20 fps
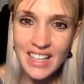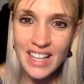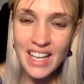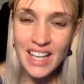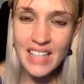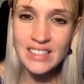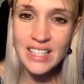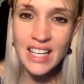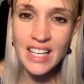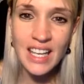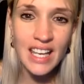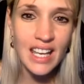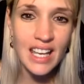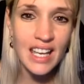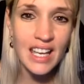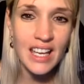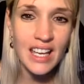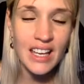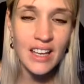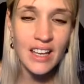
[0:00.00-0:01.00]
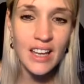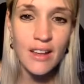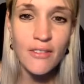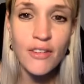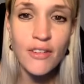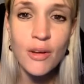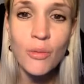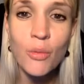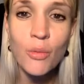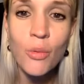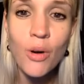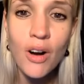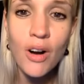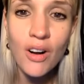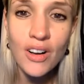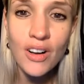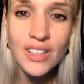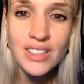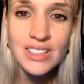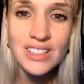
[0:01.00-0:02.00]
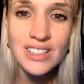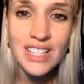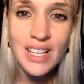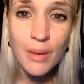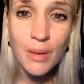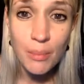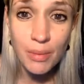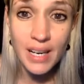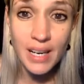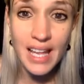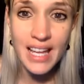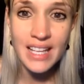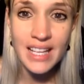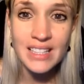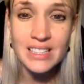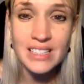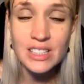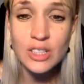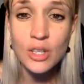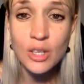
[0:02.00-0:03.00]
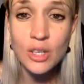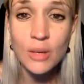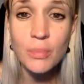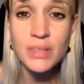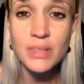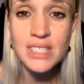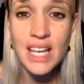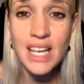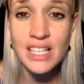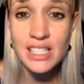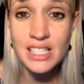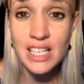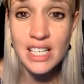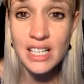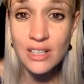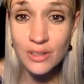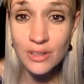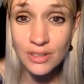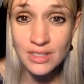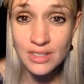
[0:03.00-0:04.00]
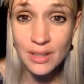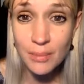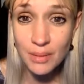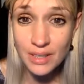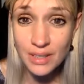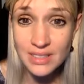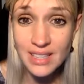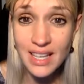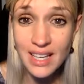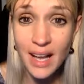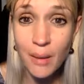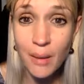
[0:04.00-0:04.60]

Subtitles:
It's here. If it was bliss, you could potentially lose it because it